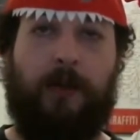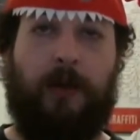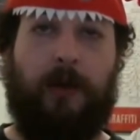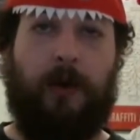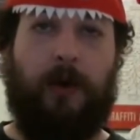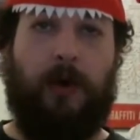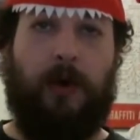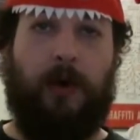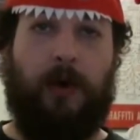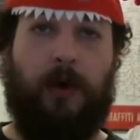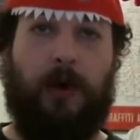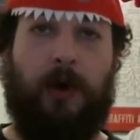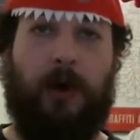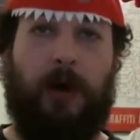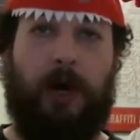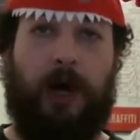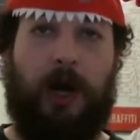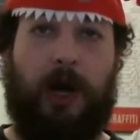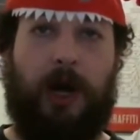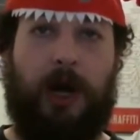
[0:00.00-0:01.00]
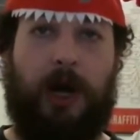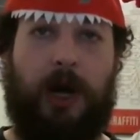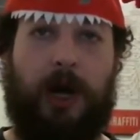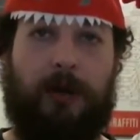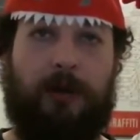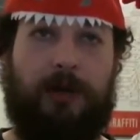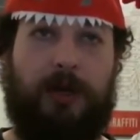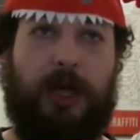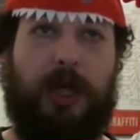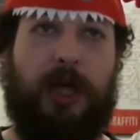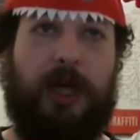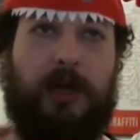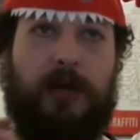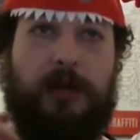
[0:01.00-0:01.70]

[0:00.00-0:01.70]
or you can